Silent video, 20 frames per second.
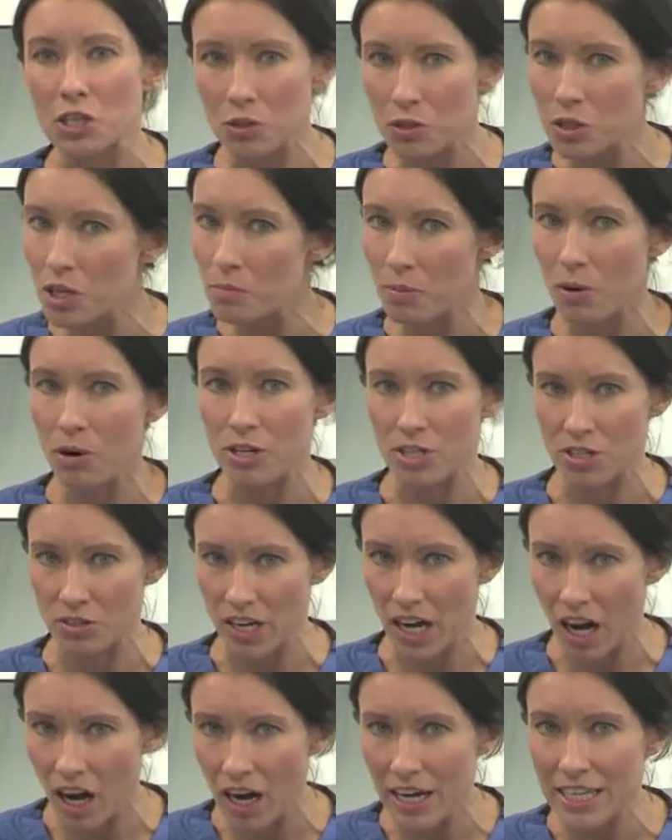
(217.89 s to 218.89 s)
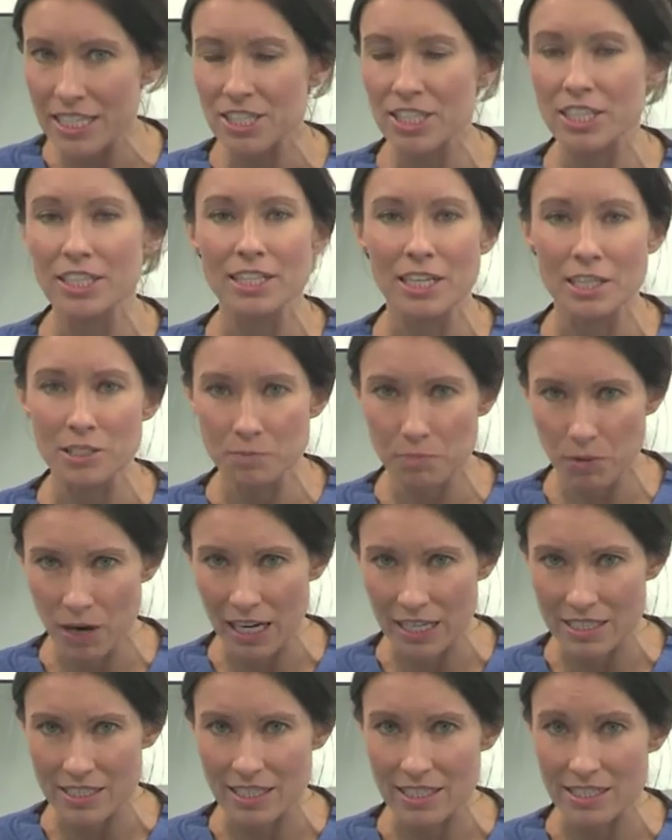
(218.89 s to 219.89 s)
good laboratory hygiene and
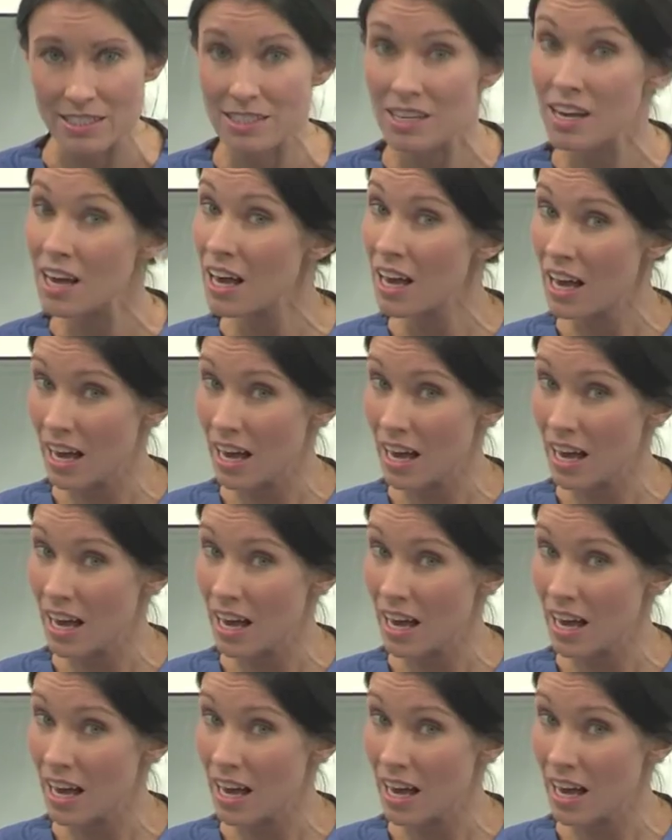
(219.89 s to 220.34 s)
practice,